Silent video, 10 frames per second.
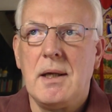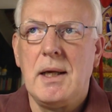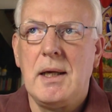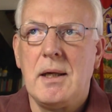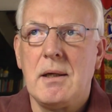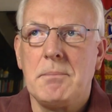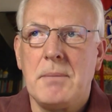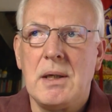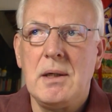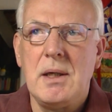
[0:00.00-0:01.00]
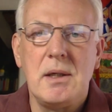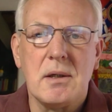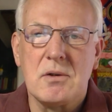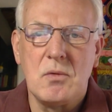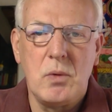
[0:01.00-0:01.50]
and a monk, he
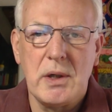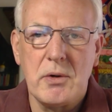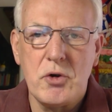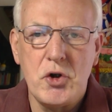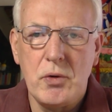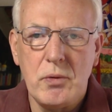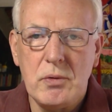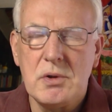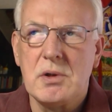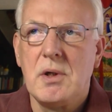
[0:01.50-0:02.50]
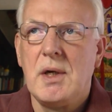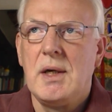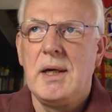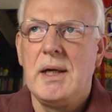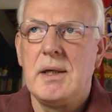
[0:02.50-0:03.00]
doesn't wear shoes,
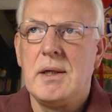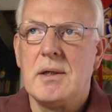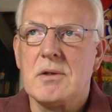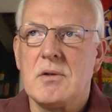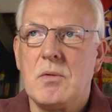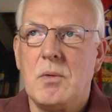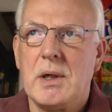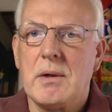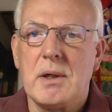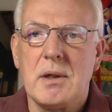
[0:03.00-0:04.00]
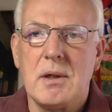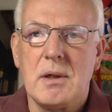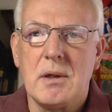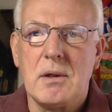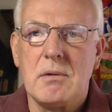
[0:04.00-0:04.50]
and he doesn't wear
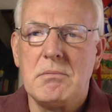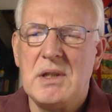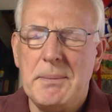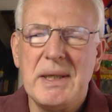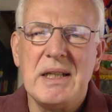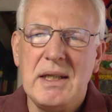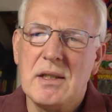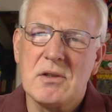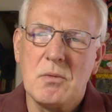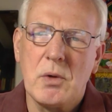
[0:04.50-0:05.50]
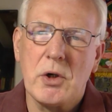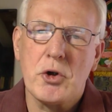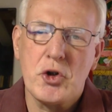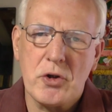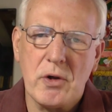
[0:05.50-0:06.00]
he doesn't wear
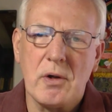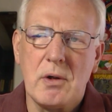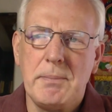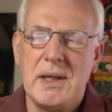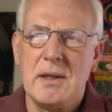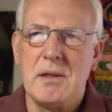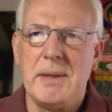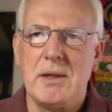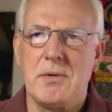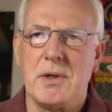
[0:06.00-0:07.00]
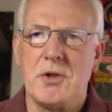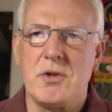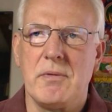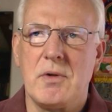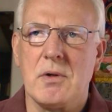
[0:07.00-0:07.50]
a shirt. But in Tibetan
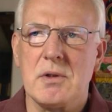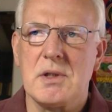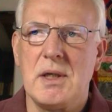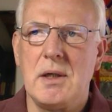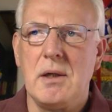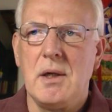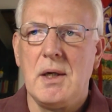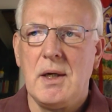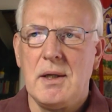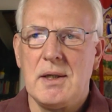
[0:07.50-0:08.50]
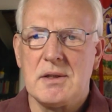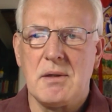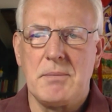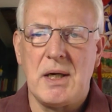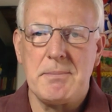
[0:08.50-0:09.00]
tradition, of course, they
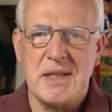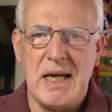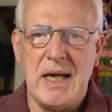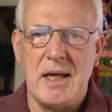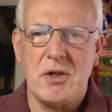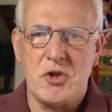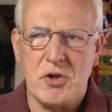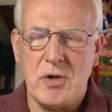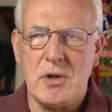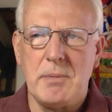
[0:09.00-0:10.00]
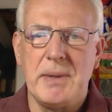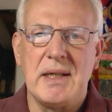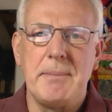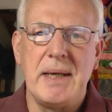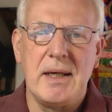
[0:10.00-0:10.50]
sometimes add a shirt, but
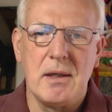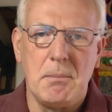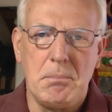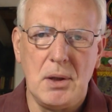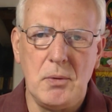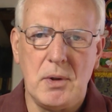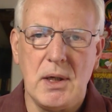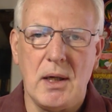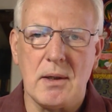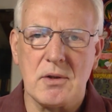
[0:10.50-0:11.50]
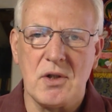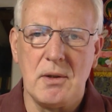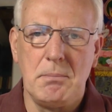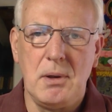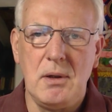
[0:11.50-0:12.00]
they make it a blue color. So
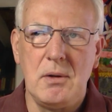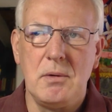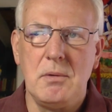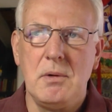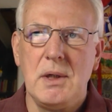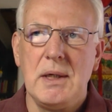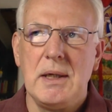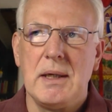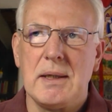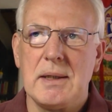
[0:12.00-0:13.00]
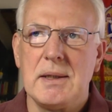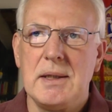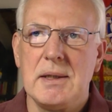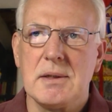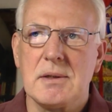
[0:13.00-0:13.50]
the blue
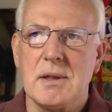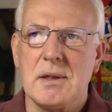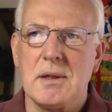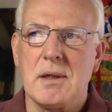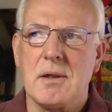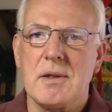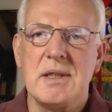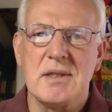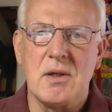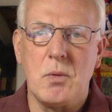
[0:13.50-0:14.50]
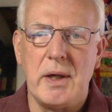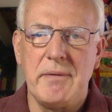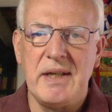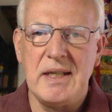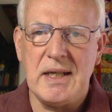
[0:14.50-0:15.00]
is an artistic way
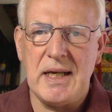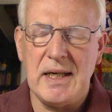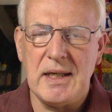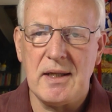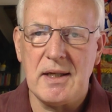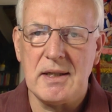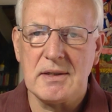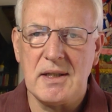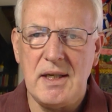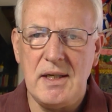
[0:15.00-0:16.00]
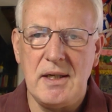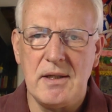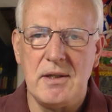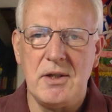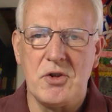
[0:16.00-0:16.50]
of indicating that it's an
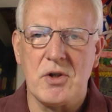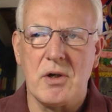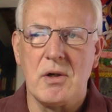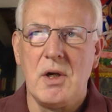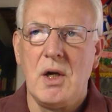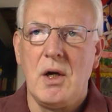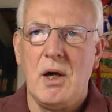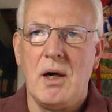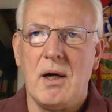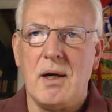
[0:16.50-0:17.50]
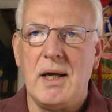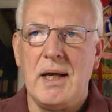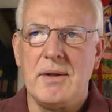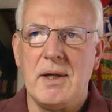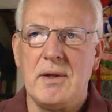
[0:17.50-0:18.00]
Indian teacher.
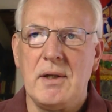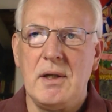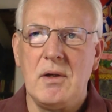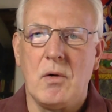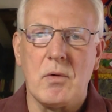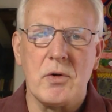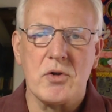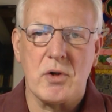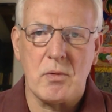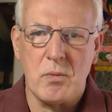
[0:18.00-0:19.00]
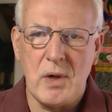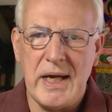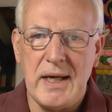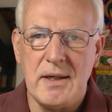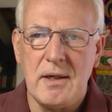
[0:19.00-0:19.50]
And then the orange or
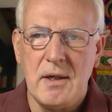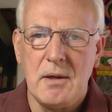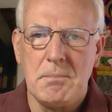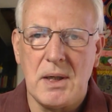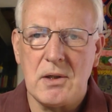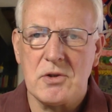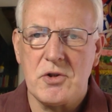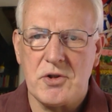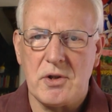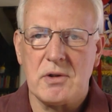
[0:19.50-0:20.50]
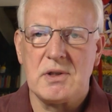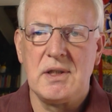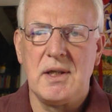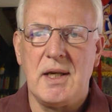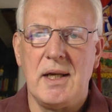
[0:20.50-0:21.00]
red monk's shirts
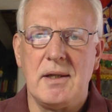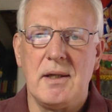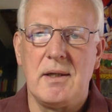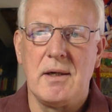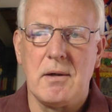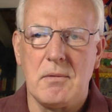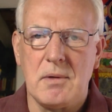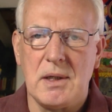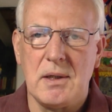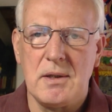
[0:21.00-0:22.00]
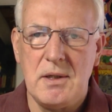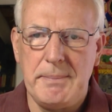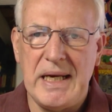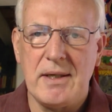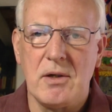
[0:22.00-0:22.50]
indicate that they're
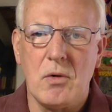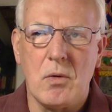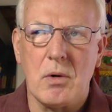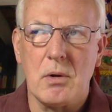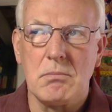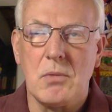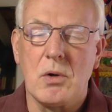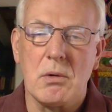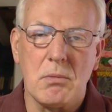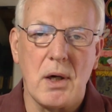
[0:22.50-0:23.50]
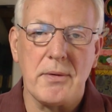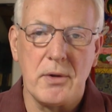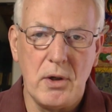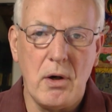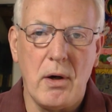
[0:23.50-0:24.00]
Tibetan or rather
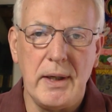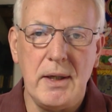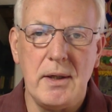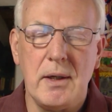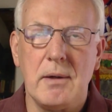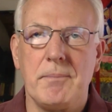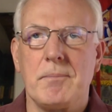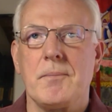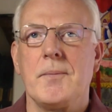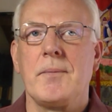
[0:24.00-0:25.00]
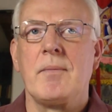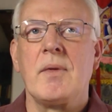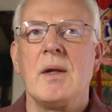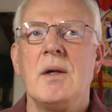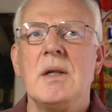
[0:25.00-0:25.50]
non-Indian.
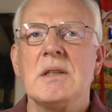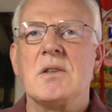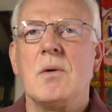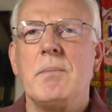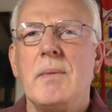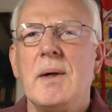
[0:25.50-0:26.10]
So